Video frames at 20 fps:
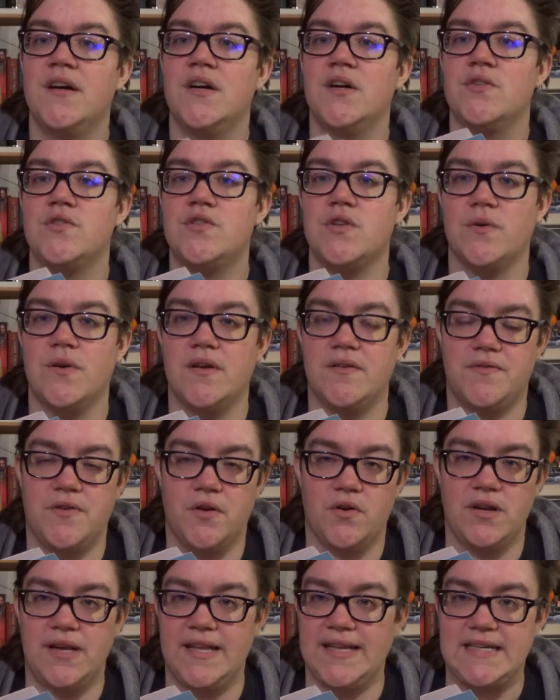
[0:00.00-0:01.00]
So if
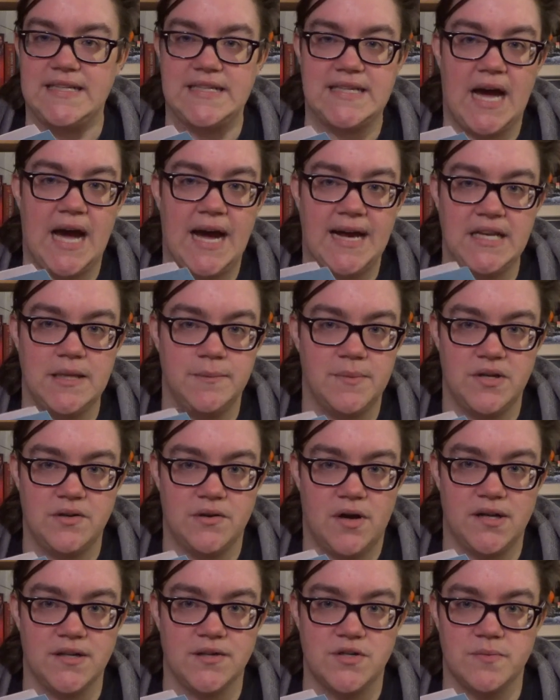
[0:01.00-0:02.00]
you're like a tiny bit
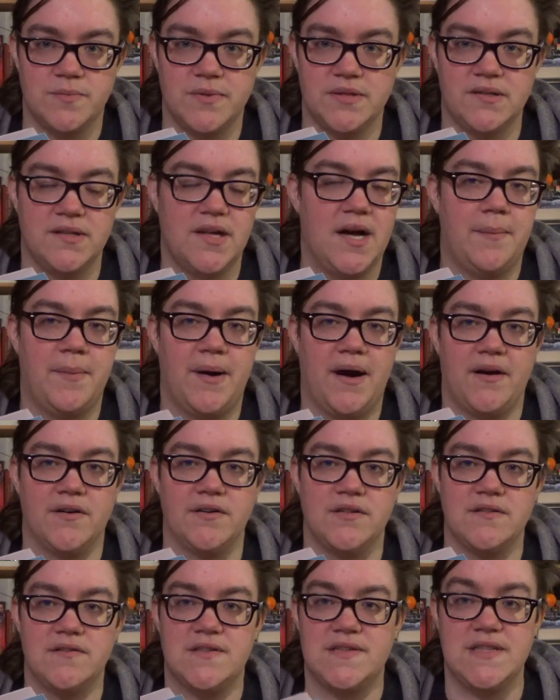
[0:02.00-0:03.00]
knowledgeable
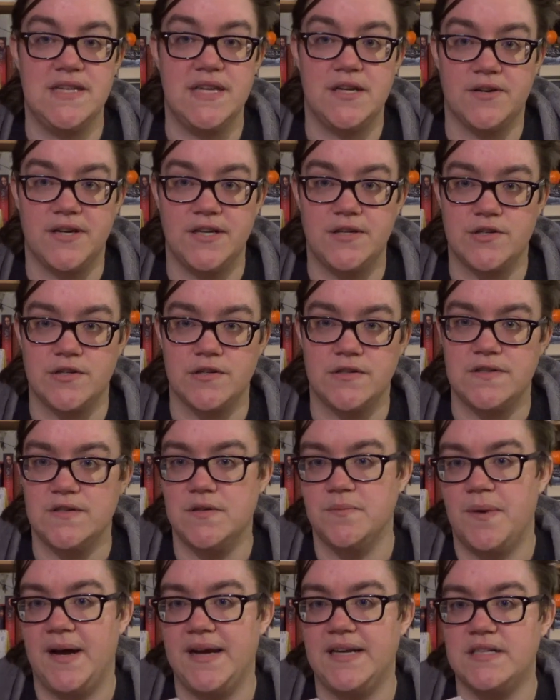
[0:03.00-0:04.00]
about sea creatures, you
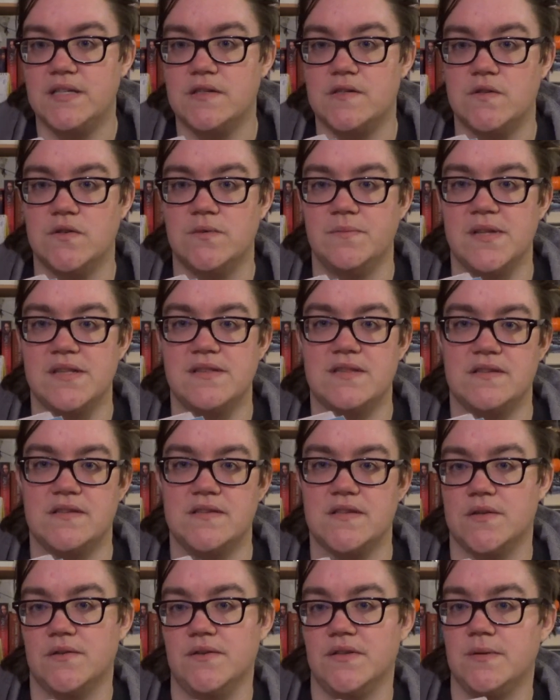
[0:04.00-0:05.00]
might assume that this
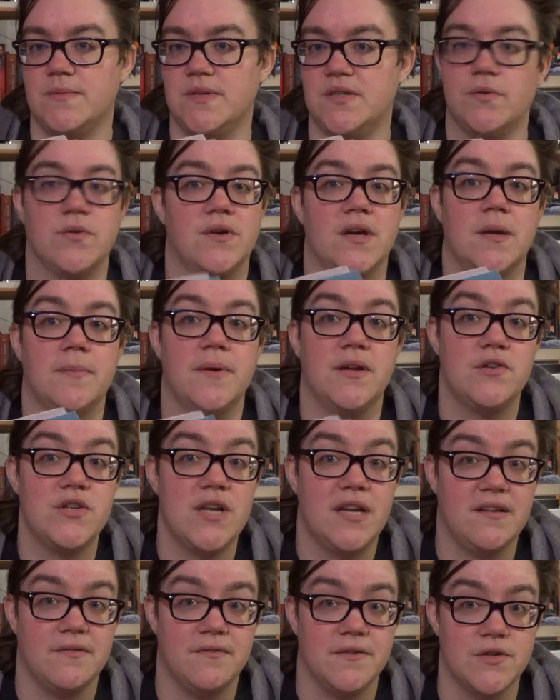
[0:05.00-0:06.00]
is going to be talking about
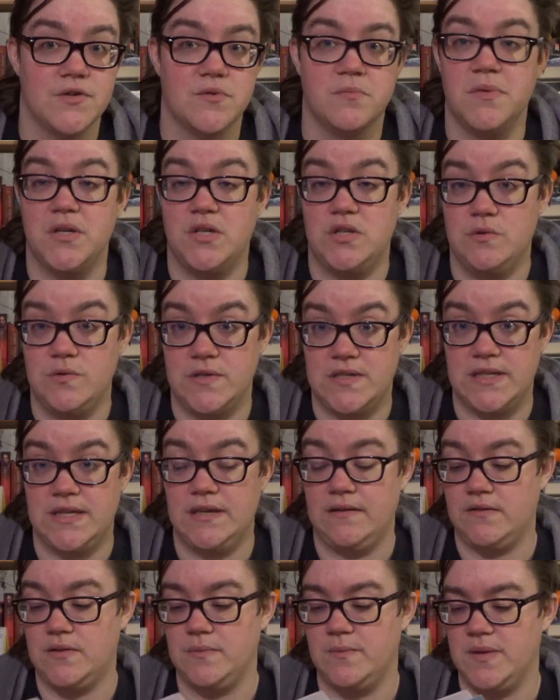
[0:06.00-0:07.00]
jellyfish,
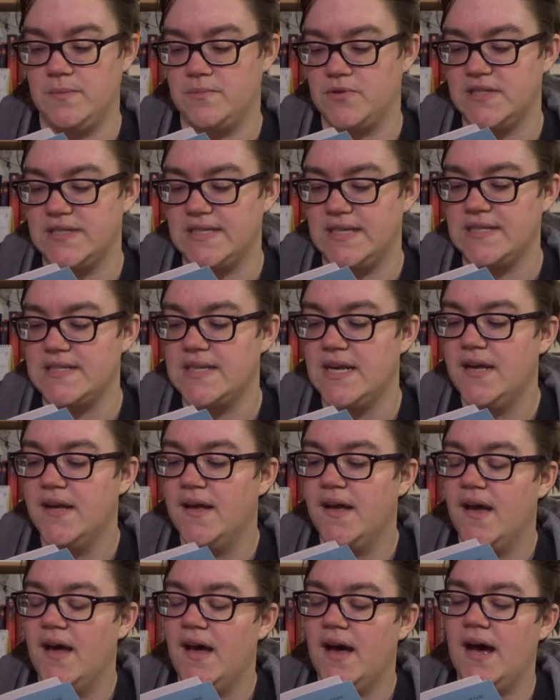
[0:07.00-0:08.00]
Medusae to be precise.
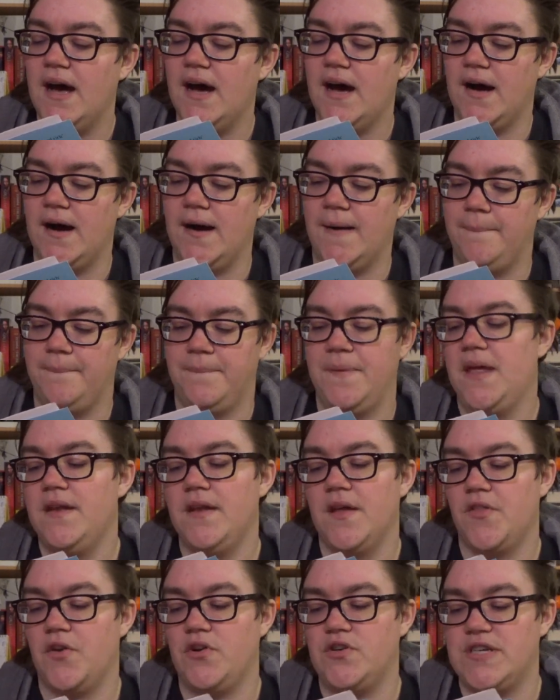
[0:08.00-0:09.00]

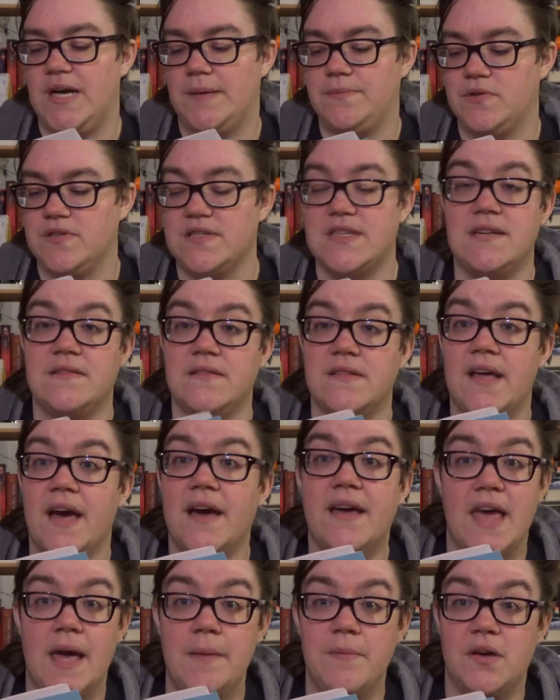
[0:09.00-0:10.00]
Another chapter is in a
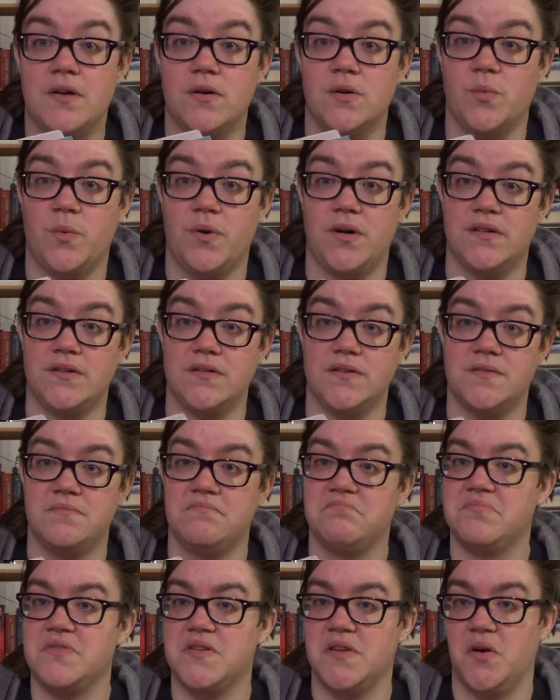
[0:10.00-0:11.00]
chemical world.
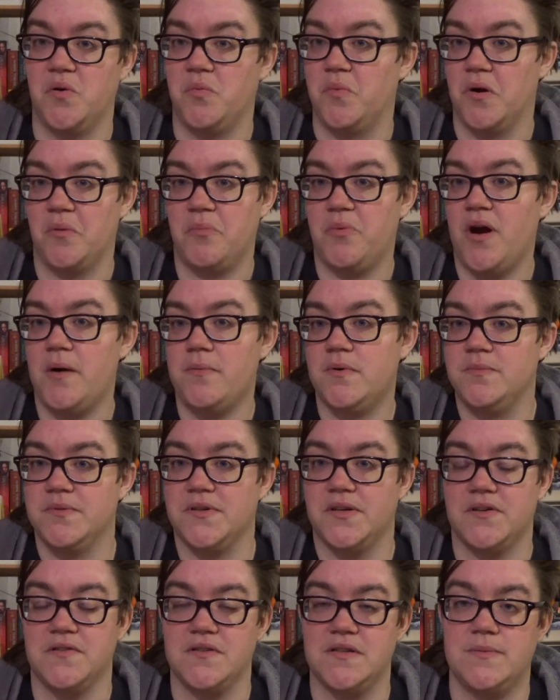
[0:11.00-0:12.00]
So we're probably
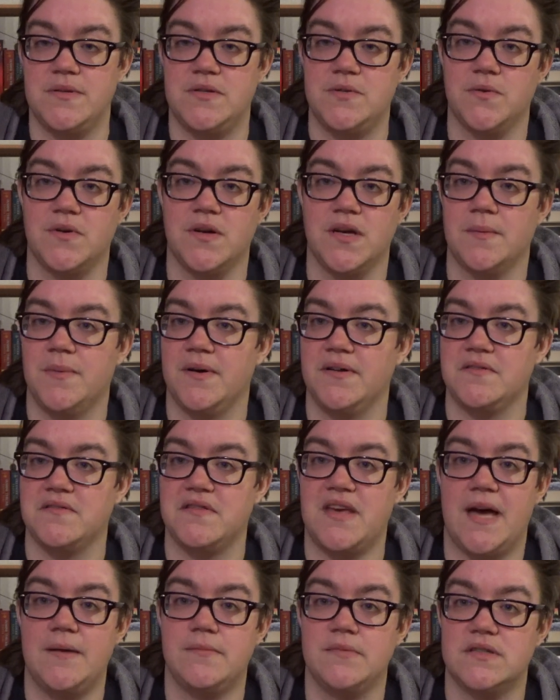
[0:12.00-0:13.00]
going to be talking about
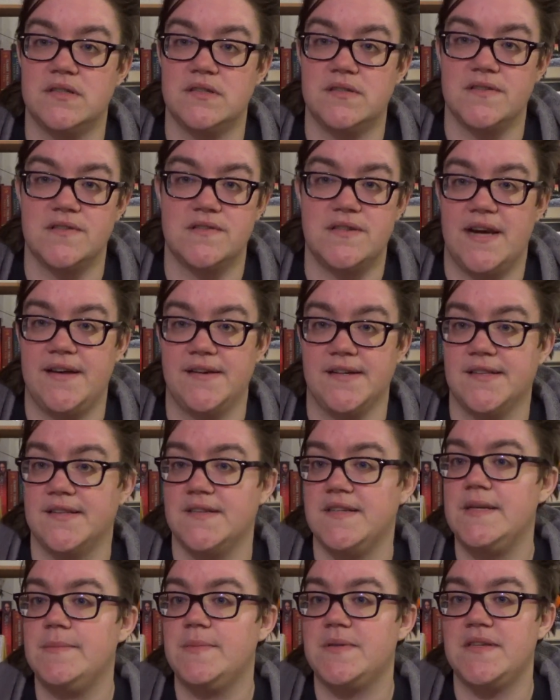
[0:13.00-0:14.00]
chemicals down in the
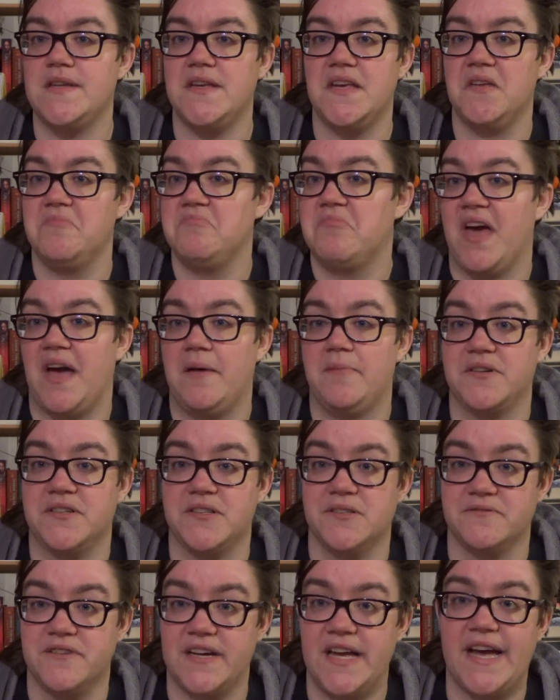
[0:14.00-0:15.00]
deep sea,
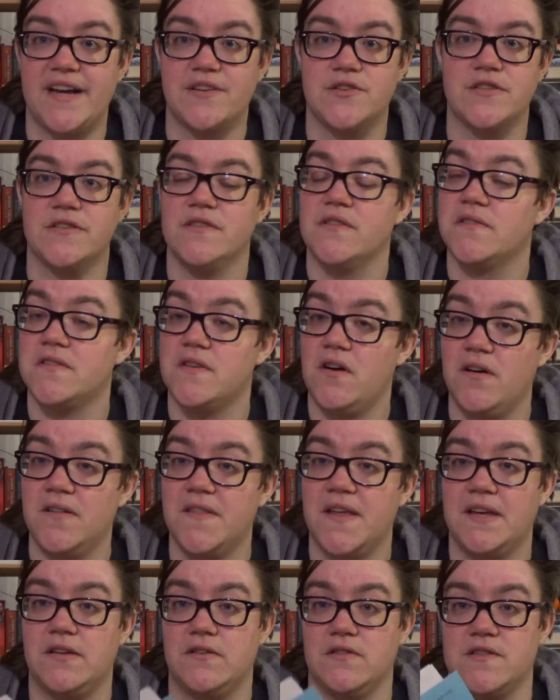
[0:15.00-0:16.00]
chemical reactions, all
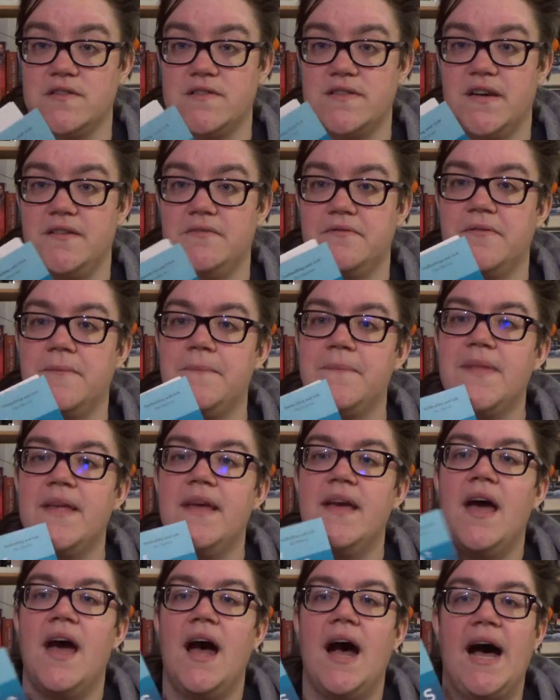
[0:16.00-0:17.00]
that good
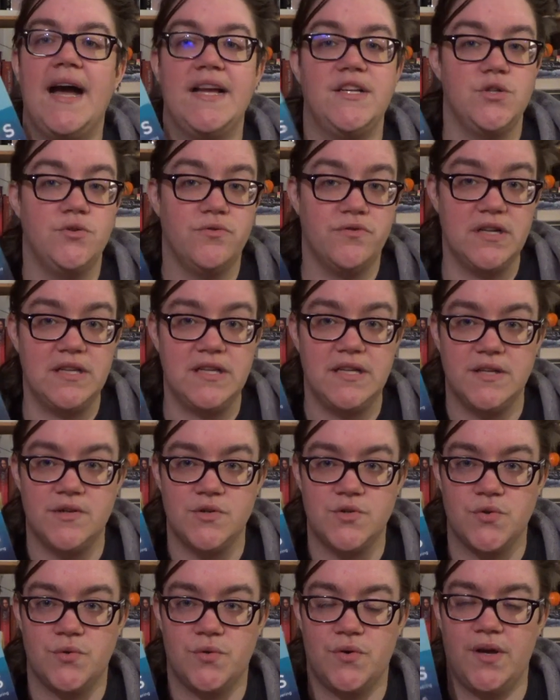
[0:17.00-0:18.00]
stuff. I do really
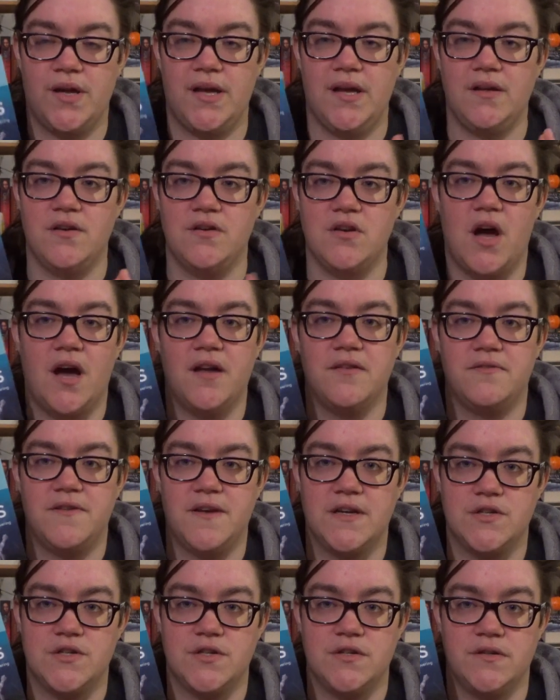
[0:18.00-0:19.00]
enjoy
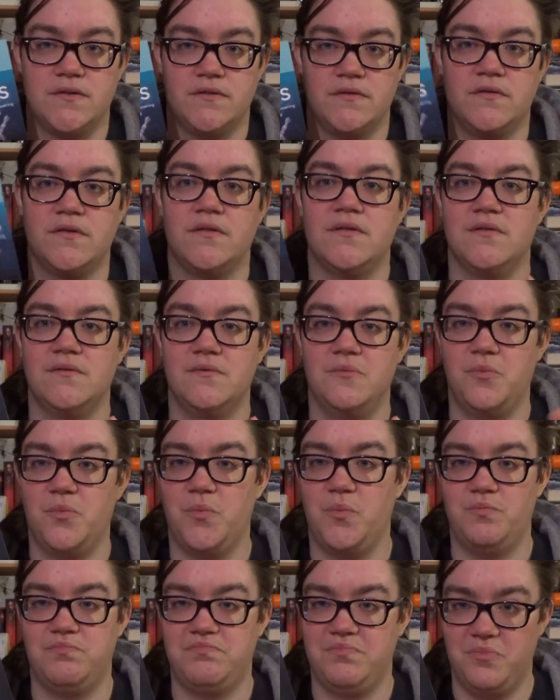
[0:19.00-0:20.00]
nonfiction
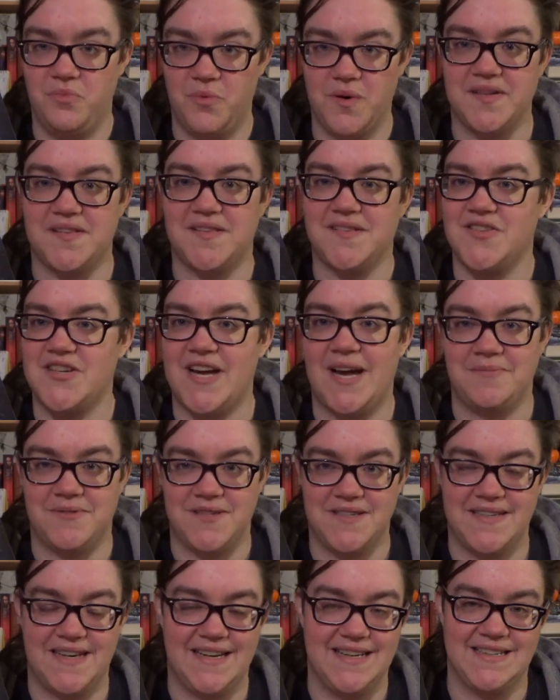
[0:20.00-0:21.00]
with
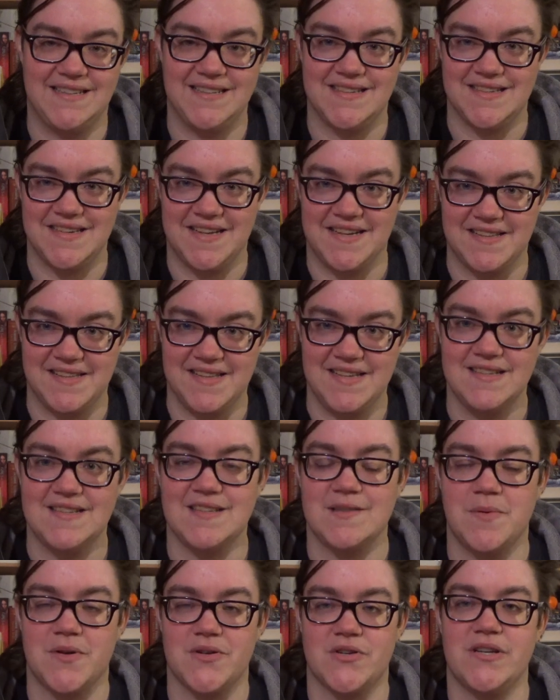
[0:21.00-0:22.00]
chapter titles like these,
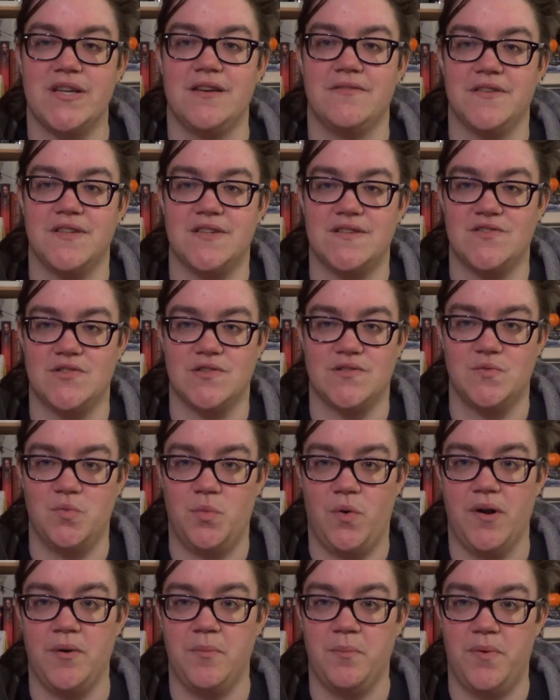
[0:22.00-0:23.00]
especially if it's just
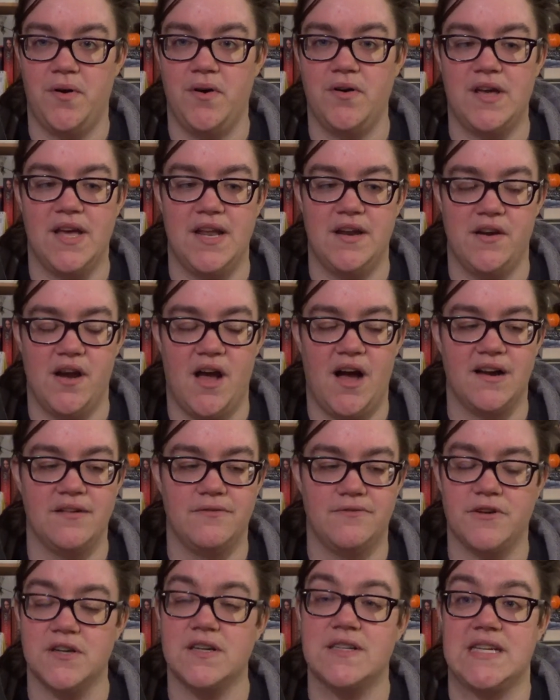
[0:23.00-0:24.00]
one book and not,
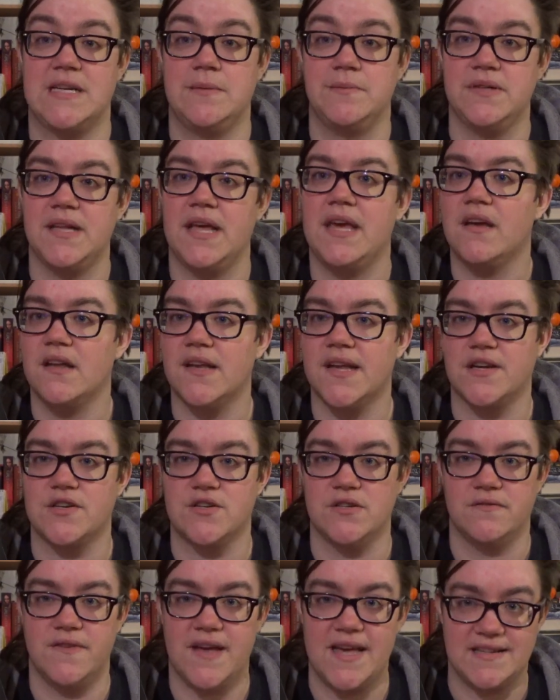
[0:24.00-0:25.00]
for example, a
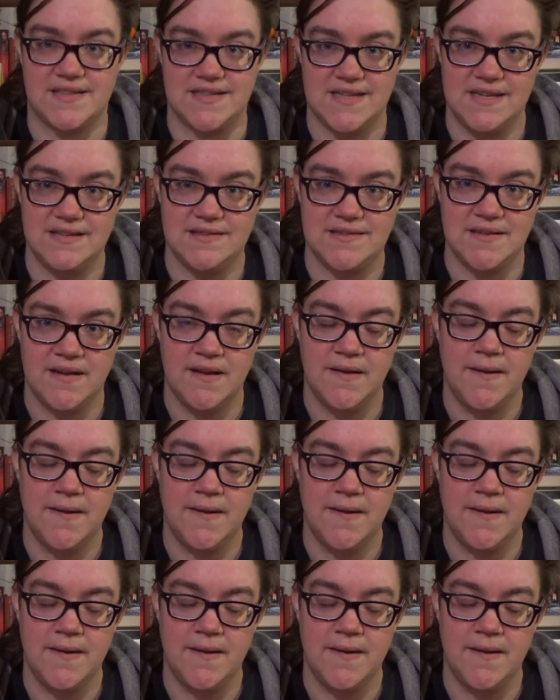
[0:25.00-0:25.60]
collection of essays.